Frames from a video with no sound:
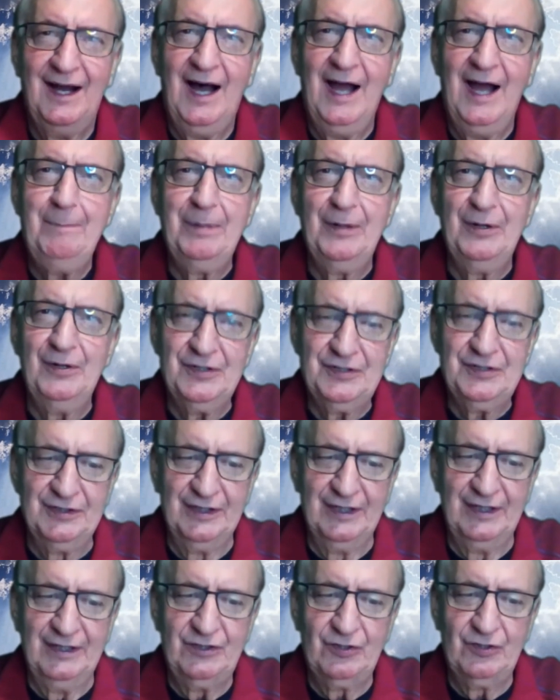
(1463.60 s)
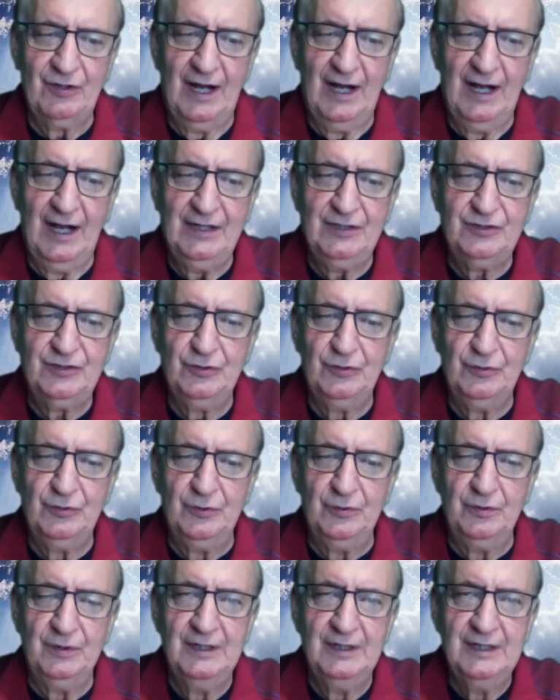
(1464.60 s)
I personally try
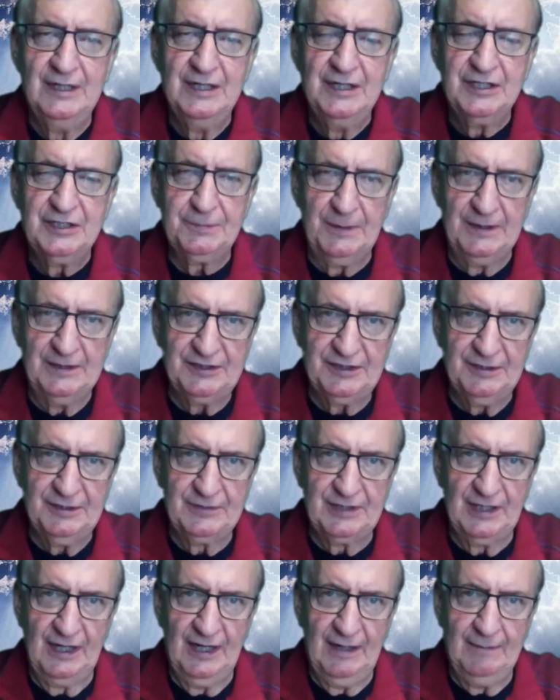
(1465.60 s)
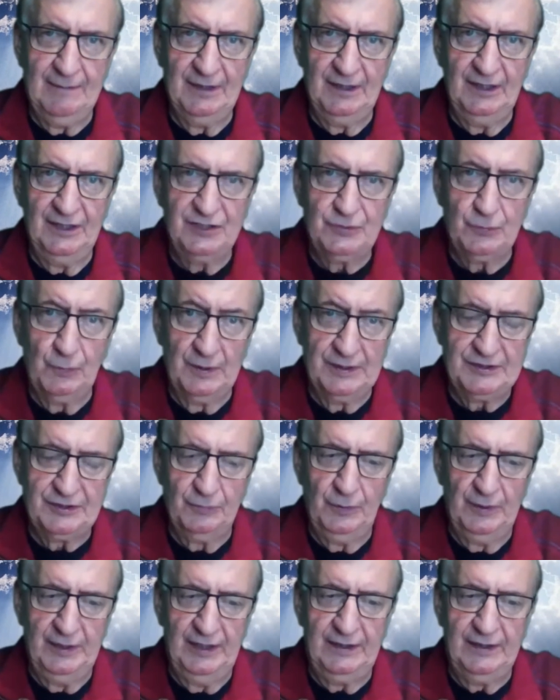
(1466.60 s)
to spend some time, at least once
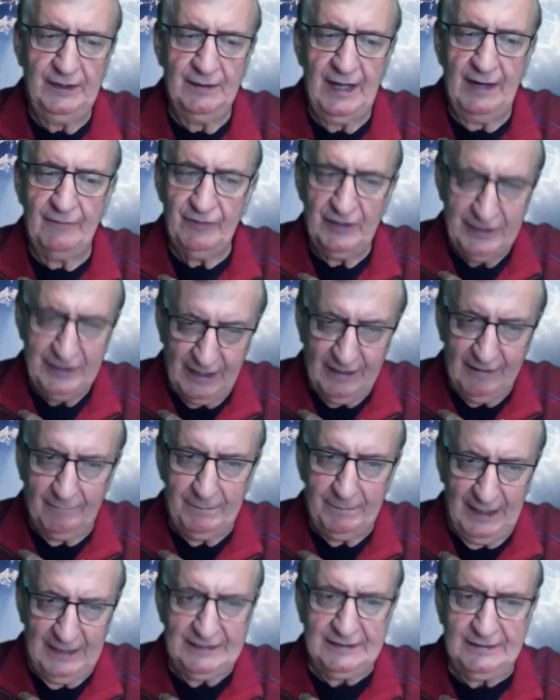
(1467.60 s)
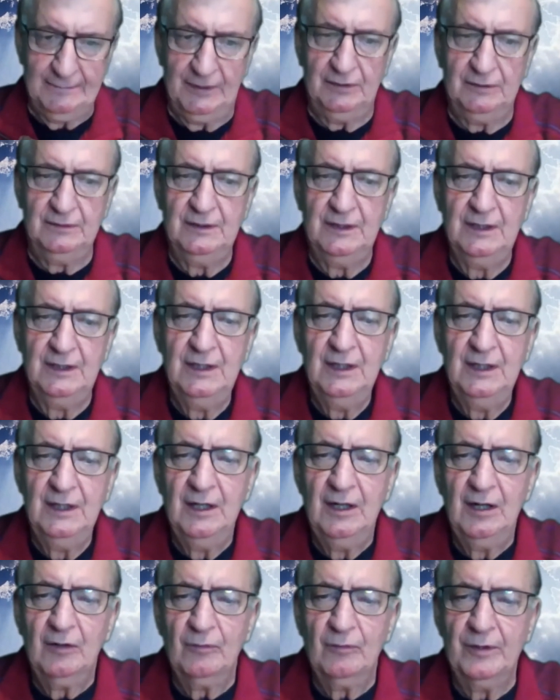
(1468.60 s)
a week and every day if possible,
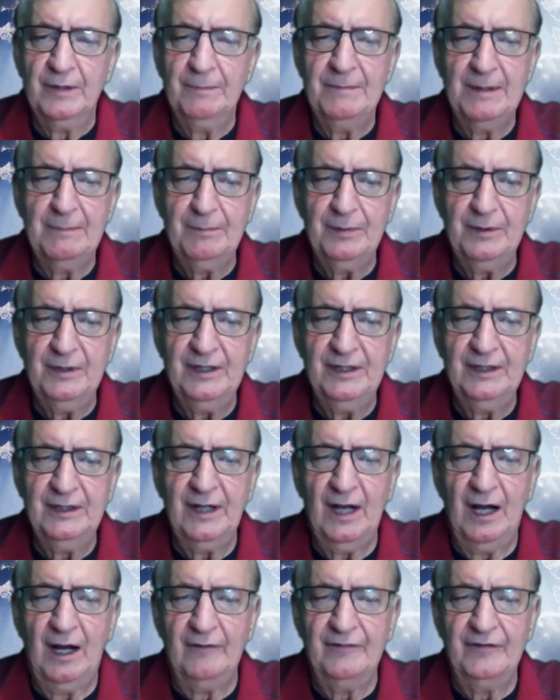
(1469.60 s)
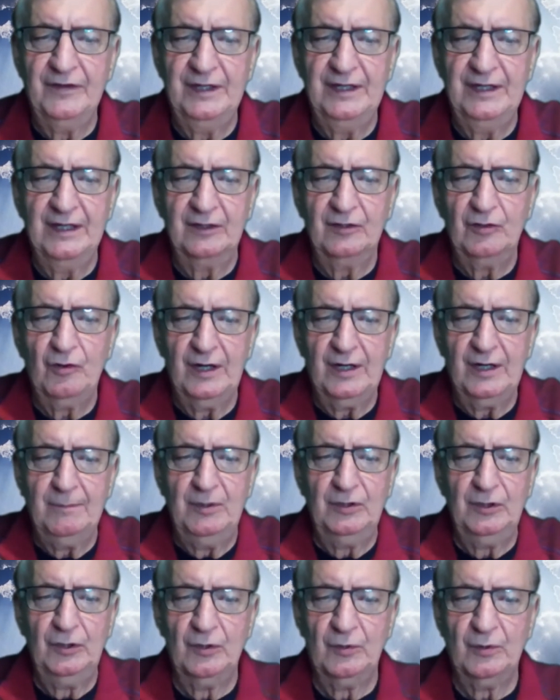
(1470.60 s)
remembering of the
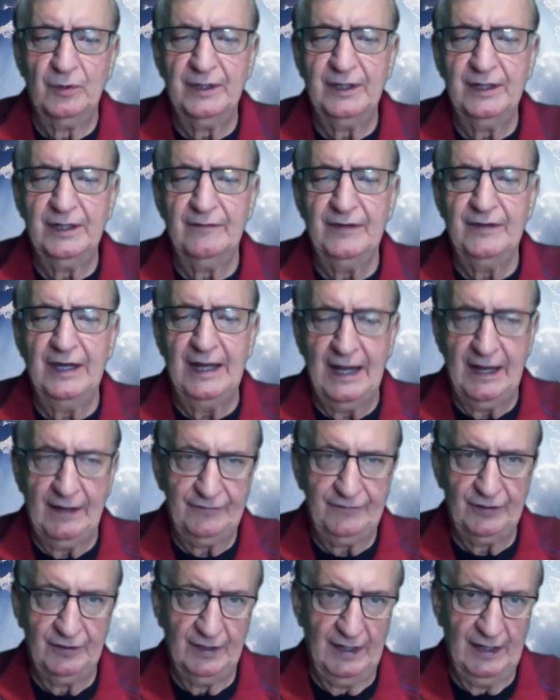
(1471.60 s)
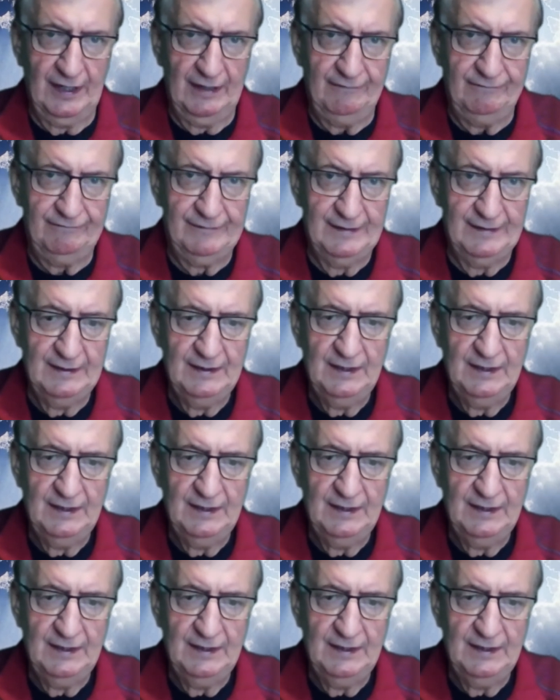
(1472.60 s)
incredible glory of the afterlife.